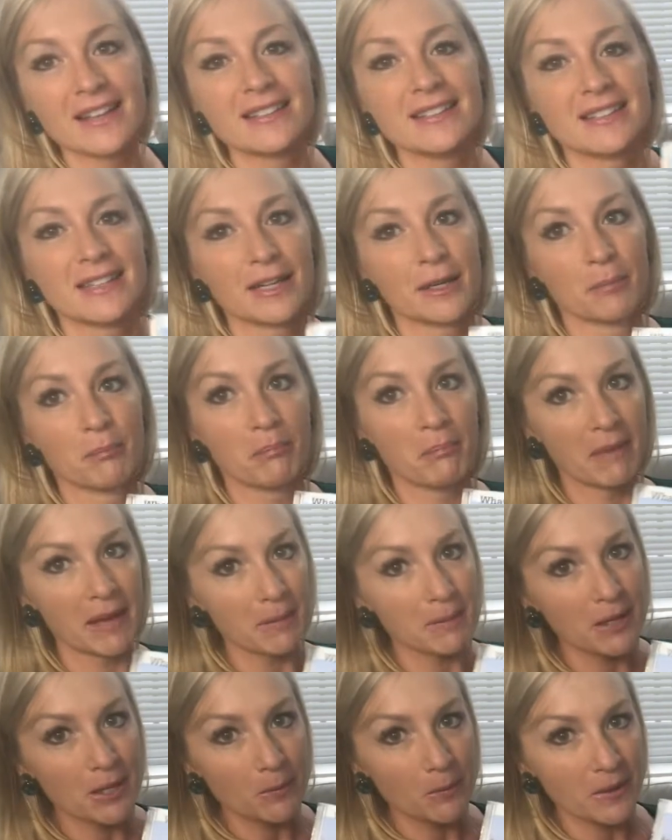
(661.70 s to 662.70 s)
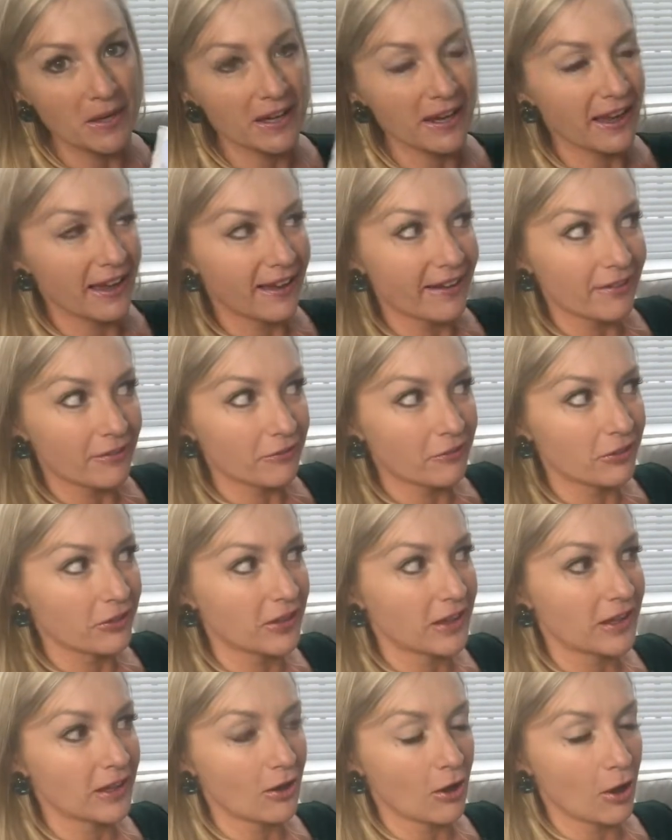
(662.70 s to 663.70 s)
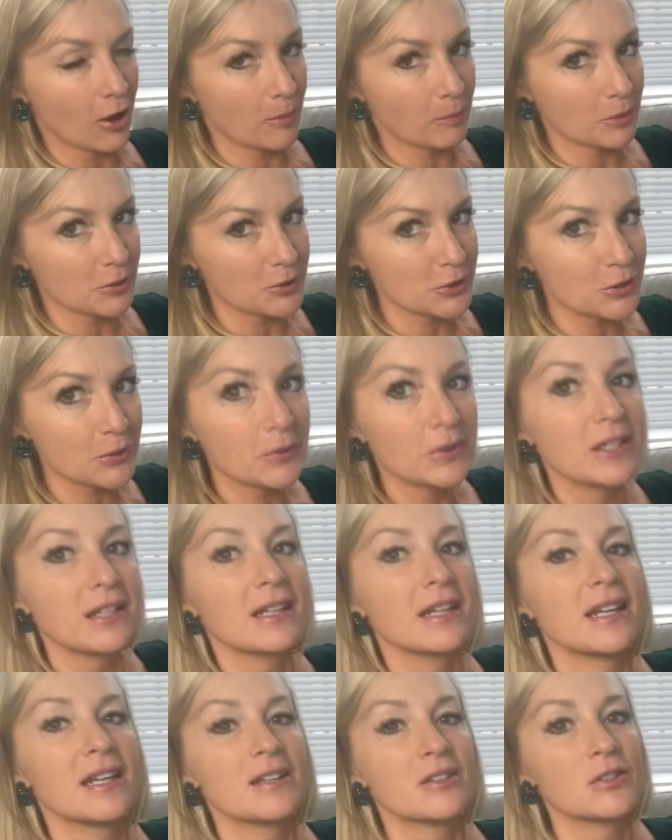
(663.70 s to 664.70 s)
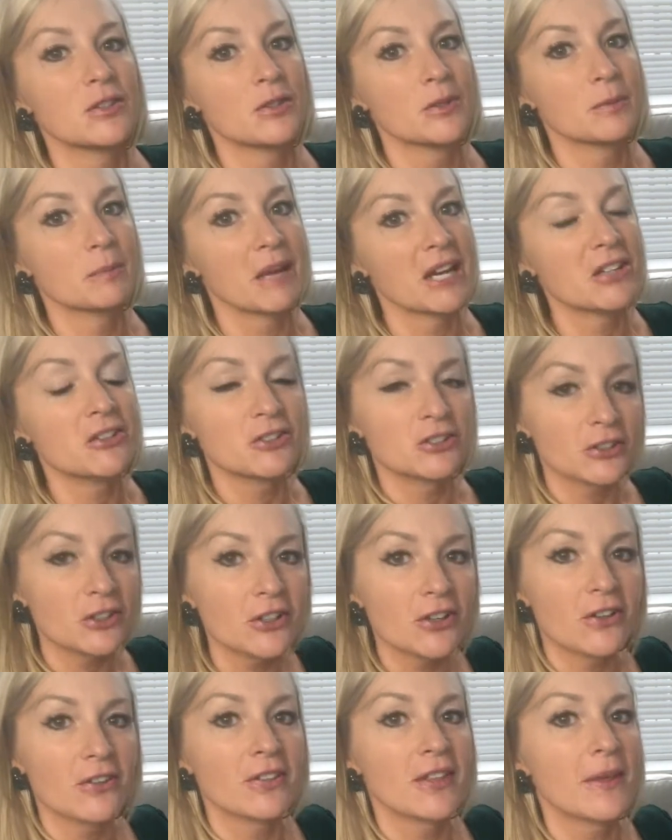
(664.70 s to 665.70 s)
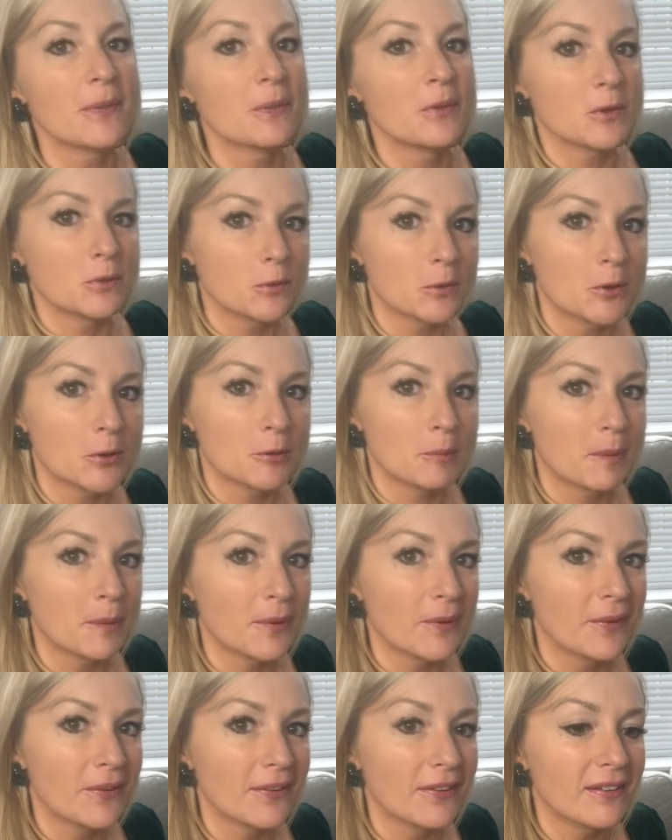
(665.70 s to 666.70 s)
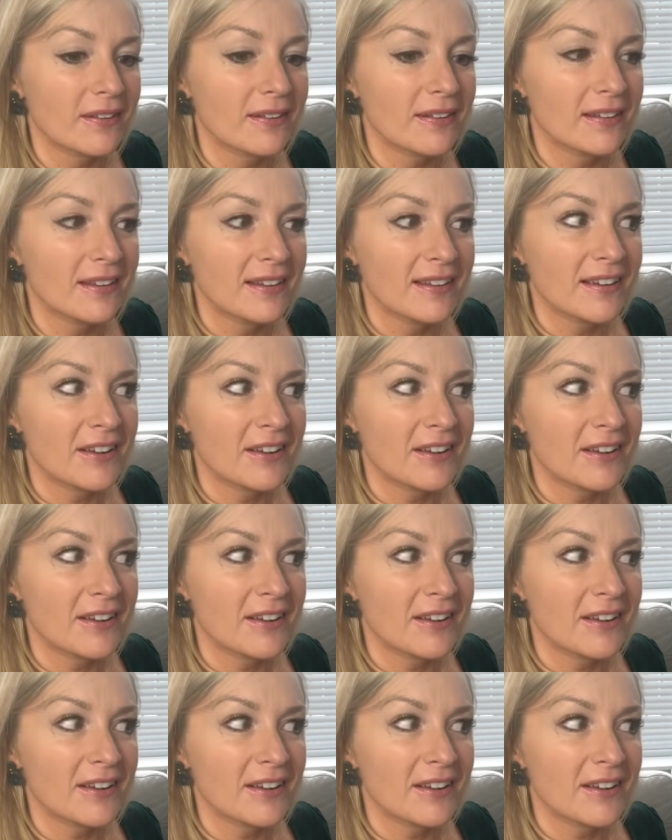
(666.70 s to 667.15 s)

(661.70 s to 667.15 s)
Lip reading: Like, maybe we have the opportunity to make sure that the North Pole